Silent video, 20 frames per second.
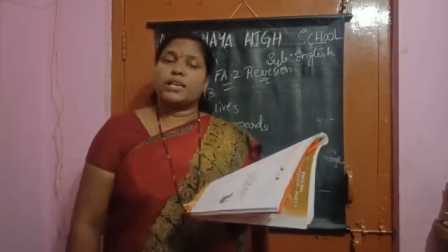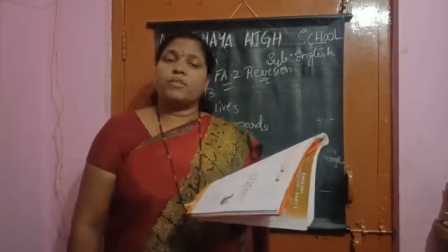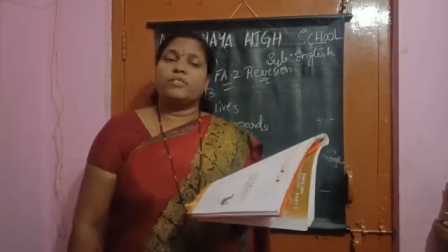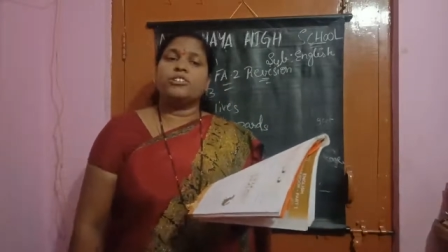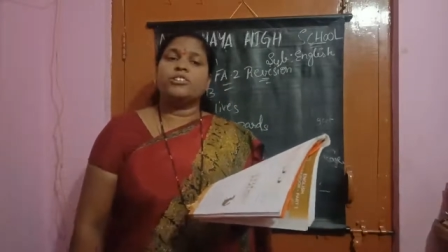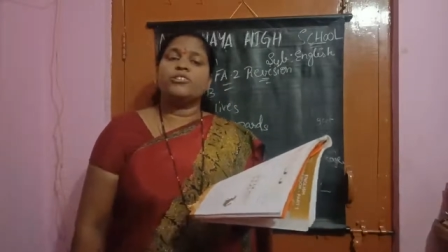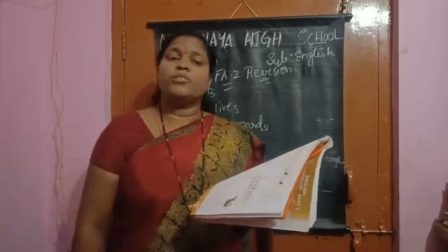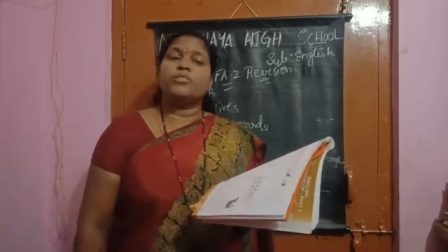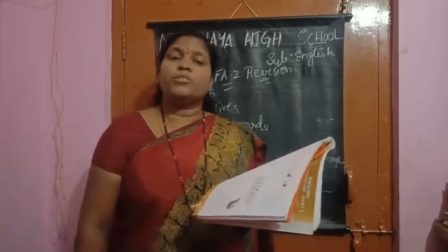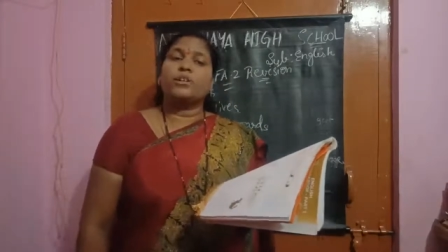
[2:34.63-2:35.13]
We
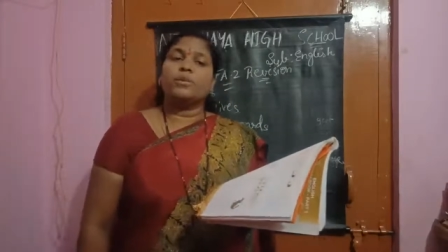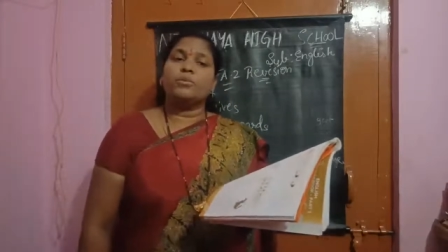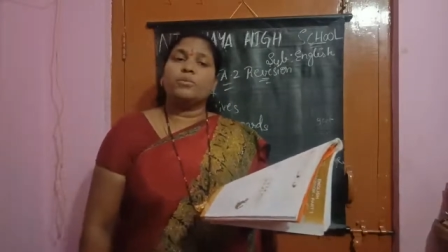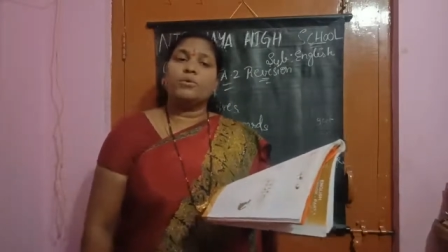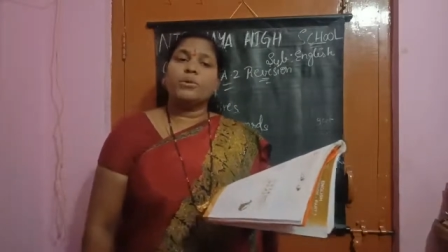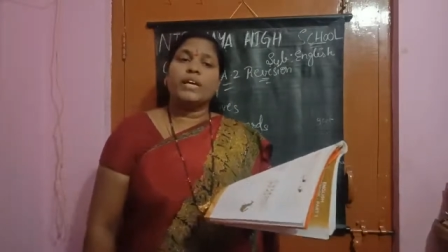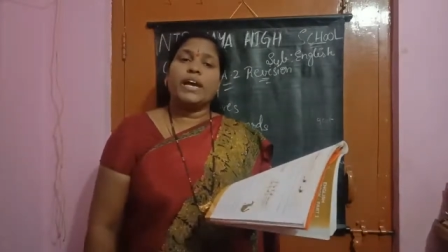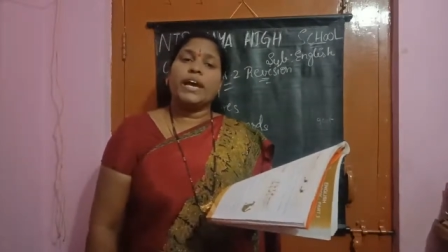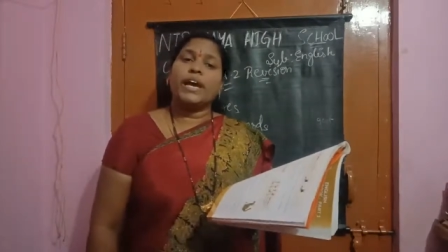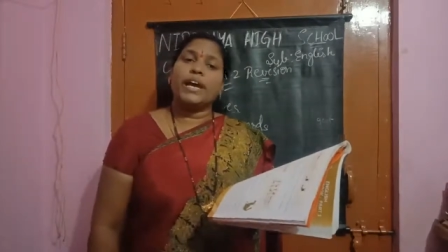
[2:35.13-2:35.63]
should remove
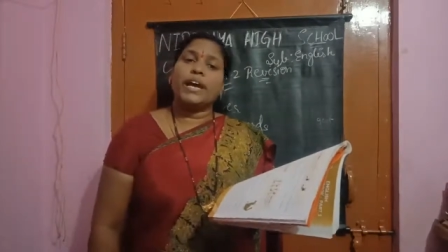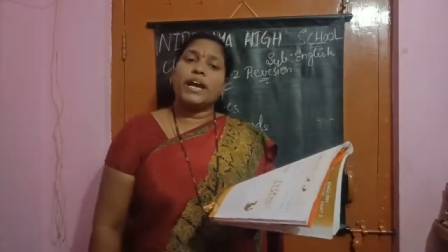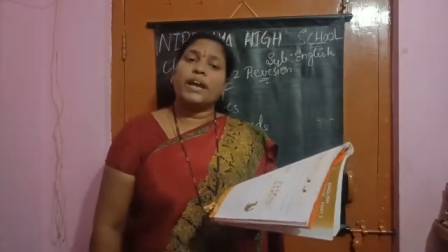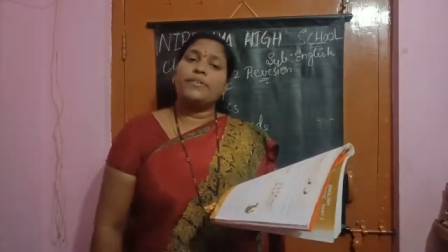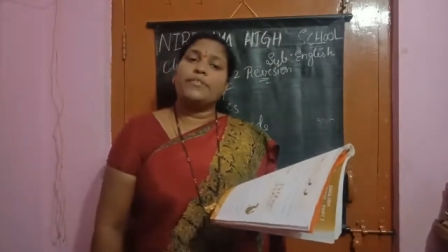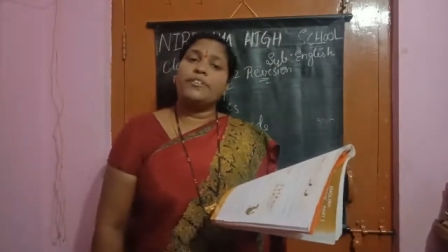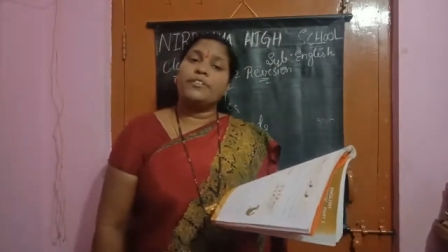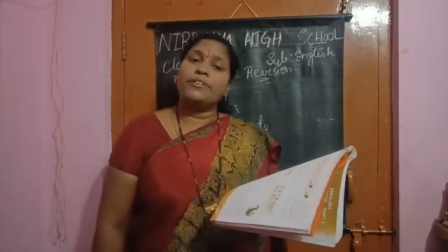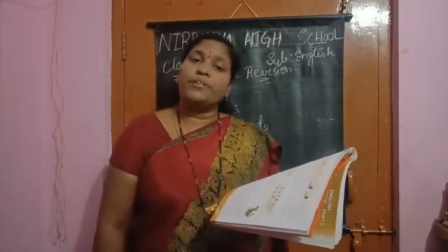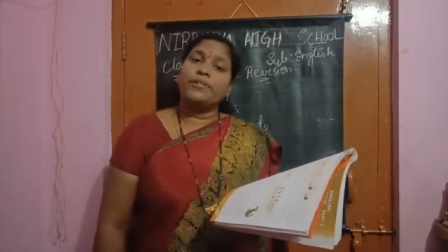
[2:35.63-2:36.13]
the a and
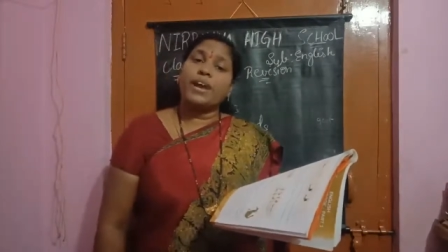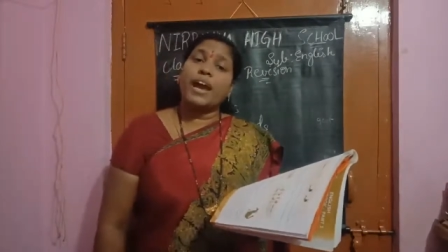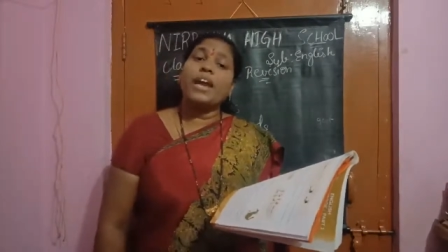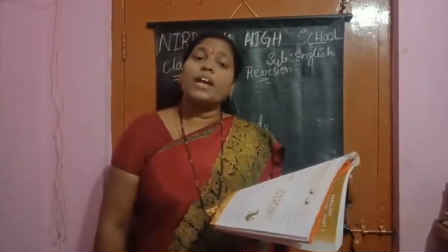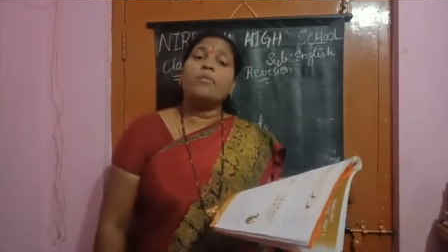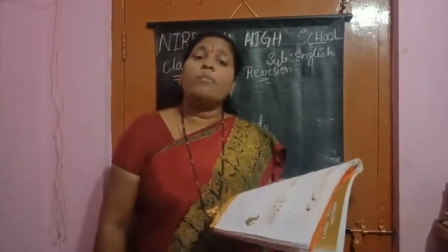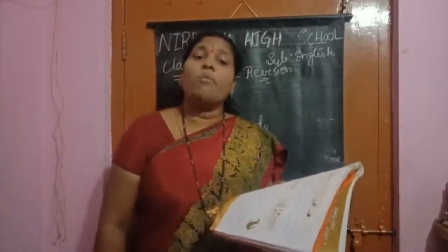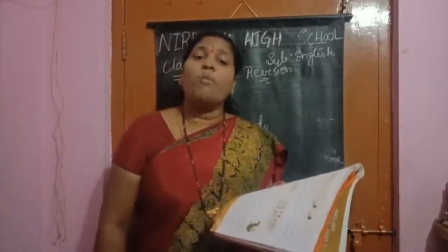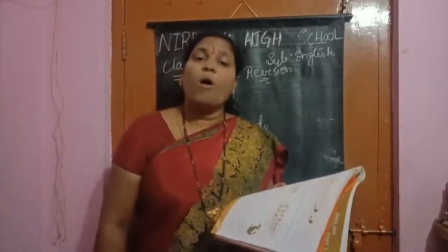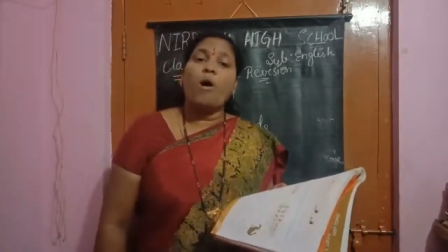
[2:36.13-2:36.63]
we should write
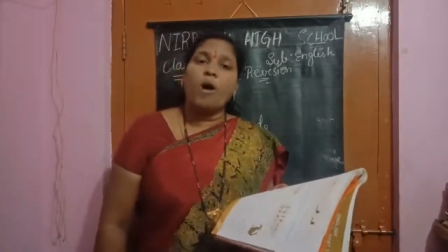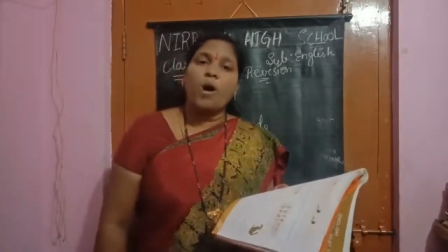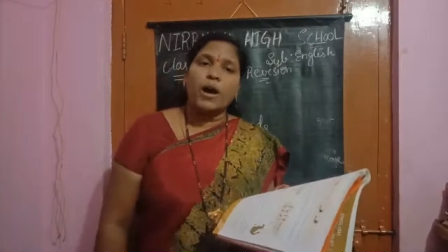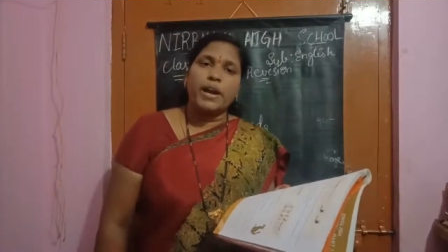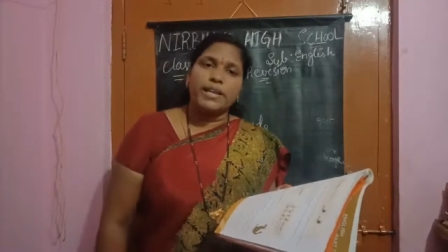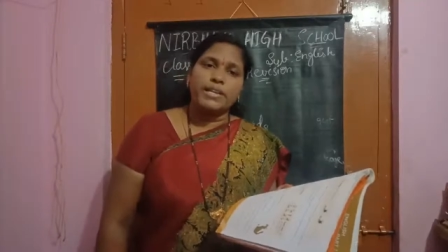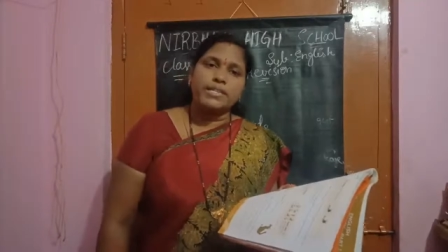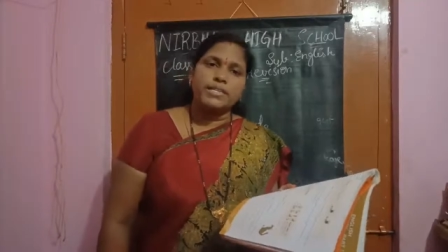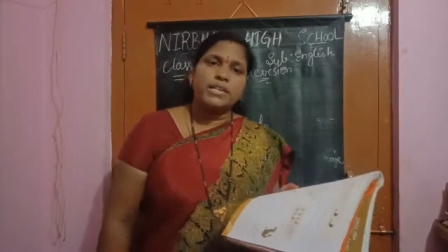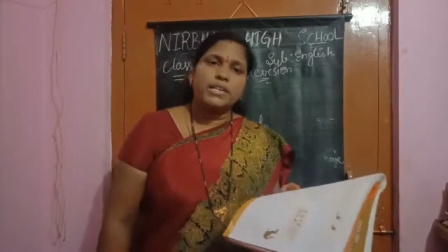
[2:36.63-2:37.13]

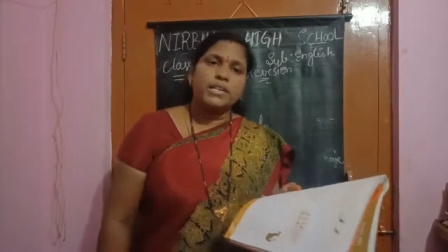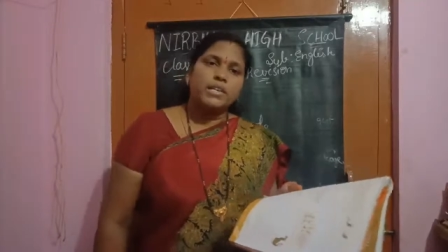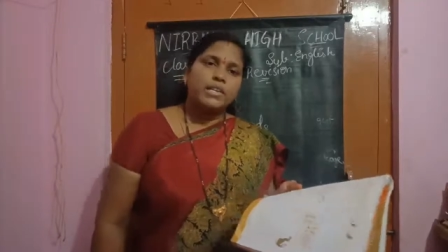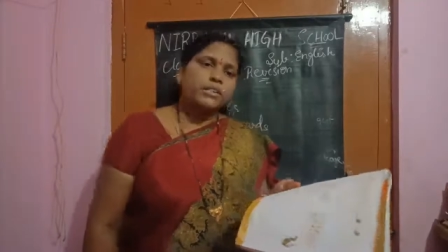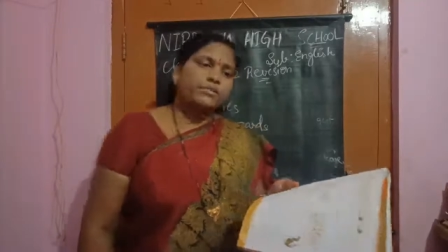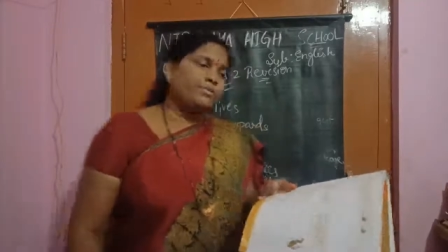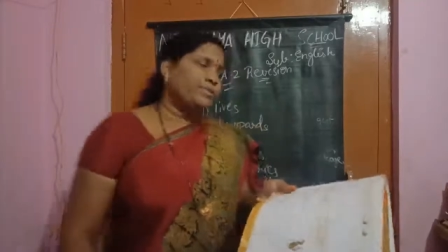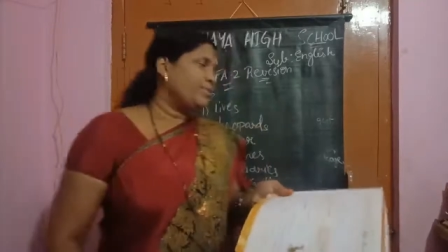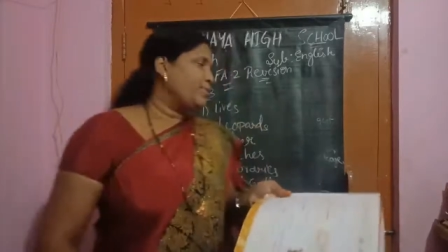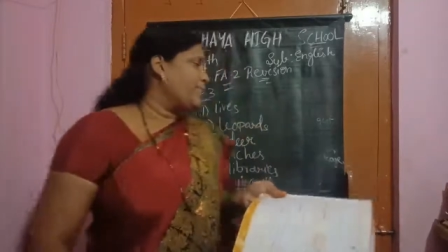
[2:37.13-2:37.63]
boys.
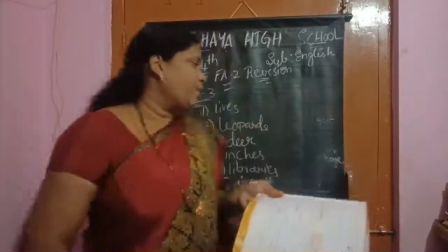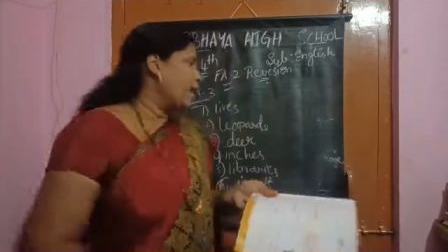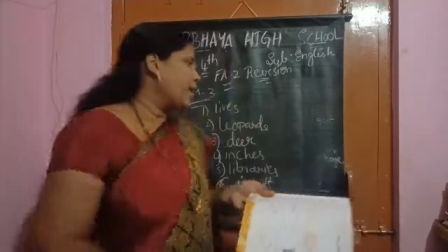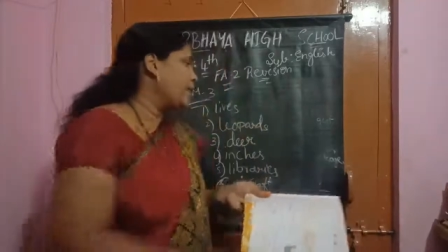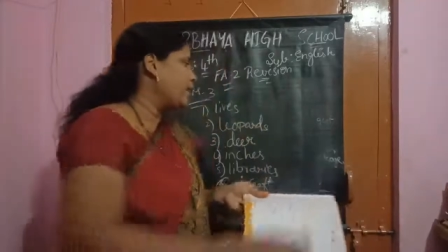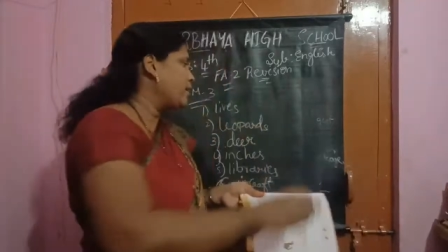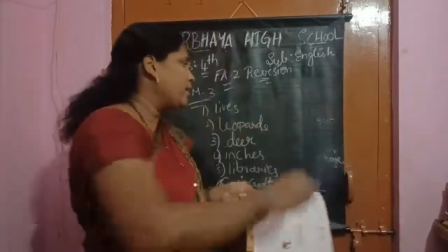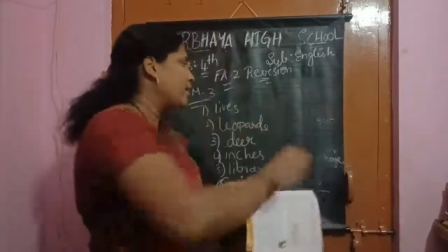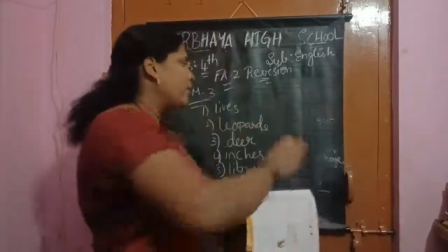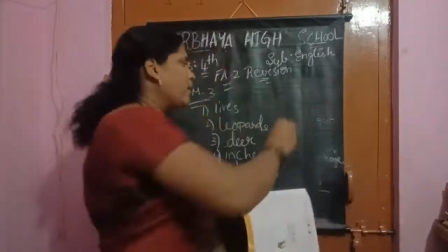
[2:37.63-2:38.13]
We should write
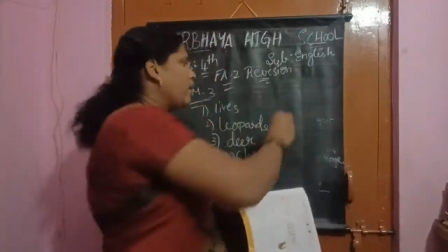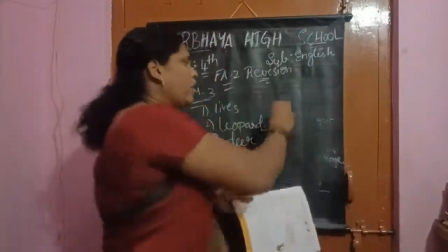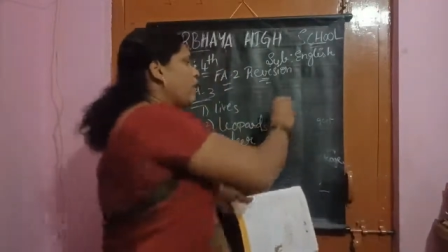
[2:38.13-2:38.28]
here